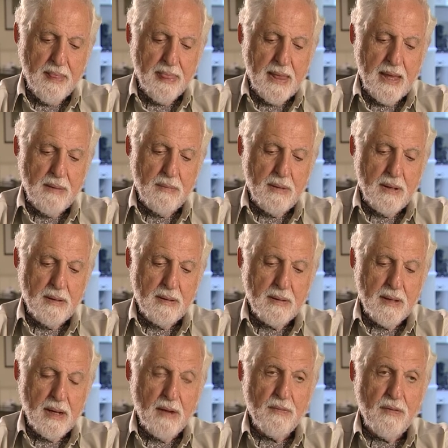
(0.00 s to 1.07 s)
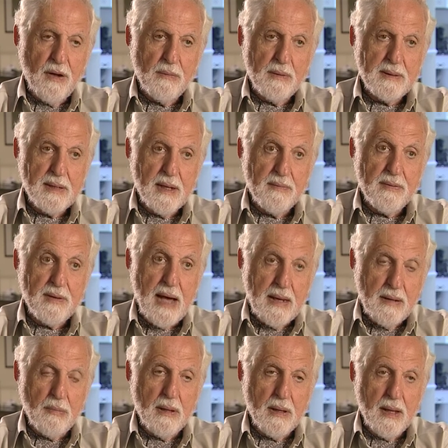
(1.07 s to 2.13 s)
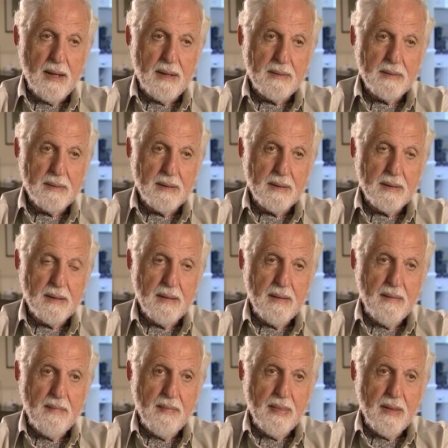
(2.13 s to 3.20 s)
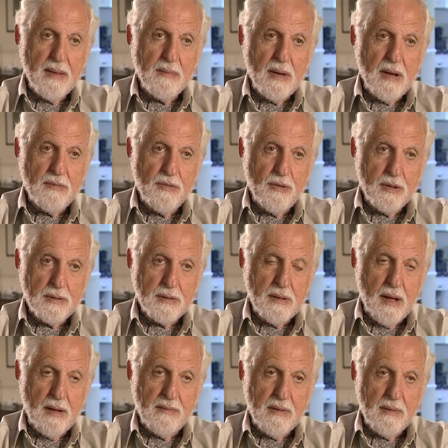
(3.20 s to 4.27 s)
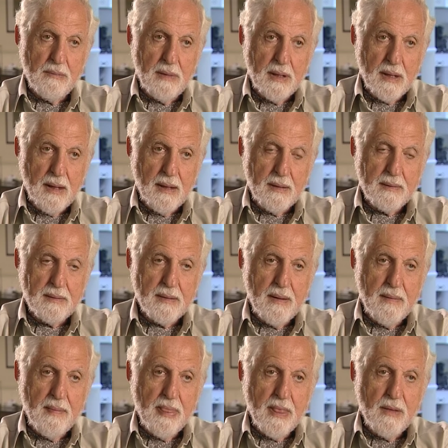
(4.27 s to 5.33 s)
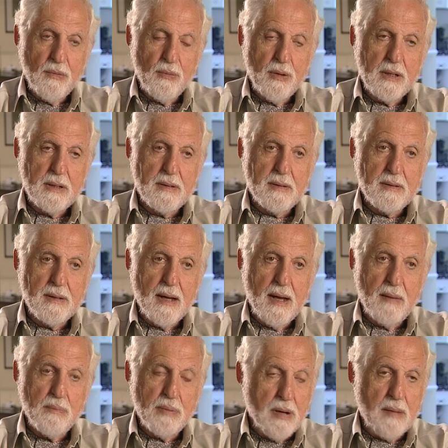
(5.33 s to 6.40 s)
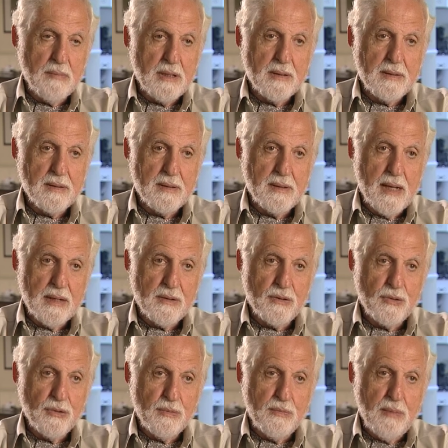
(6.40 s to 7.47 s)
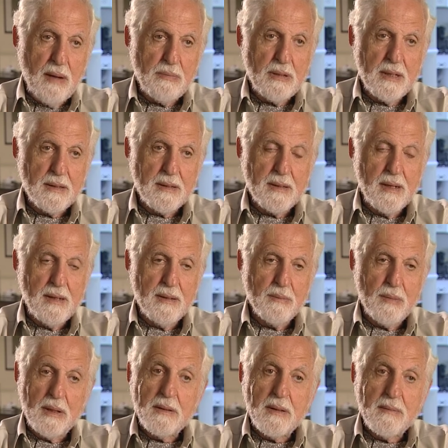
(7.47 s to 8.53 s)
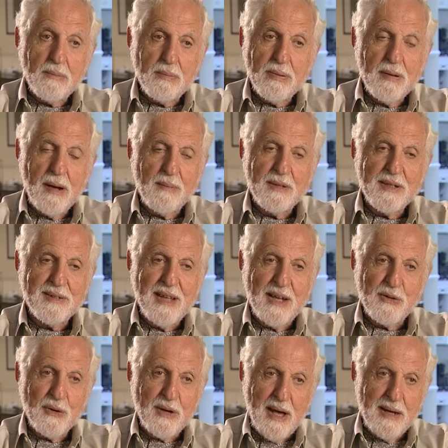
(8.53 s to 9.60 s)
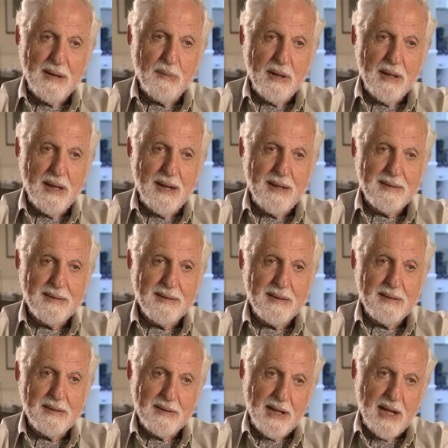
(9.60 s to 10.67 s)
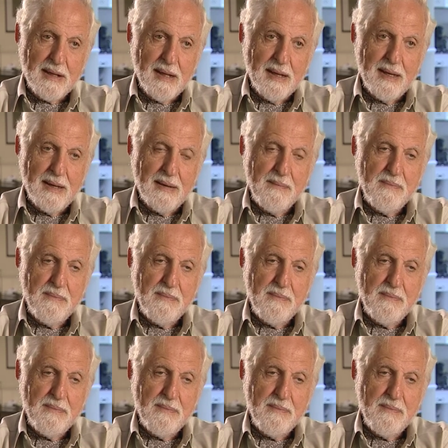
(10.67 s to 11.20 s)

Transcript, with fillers: Namely, that I found myself cannibalizing my first novel, Middles, which I promised not to publish, but I didn't promise not to cannibalize it subtly.